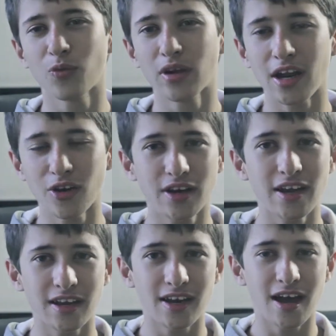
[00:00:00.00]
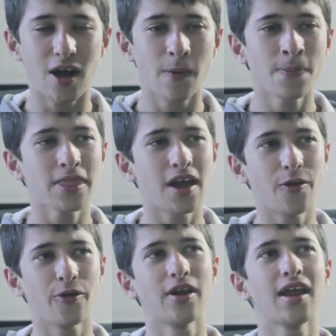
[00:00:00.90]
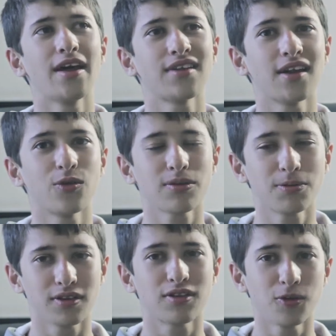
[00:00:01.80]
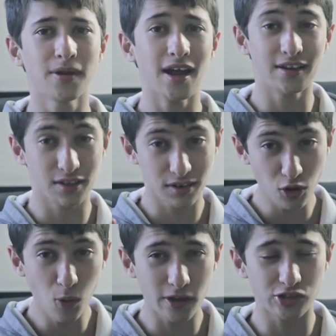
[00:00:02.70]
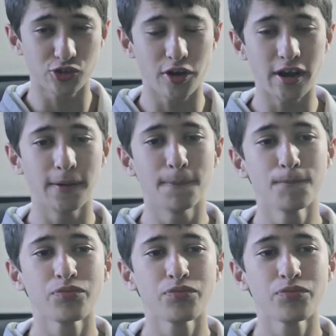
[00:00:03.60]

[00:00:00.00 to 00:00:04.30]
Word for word: When I look at it now, I realize that it was pretty stupid adding so much grain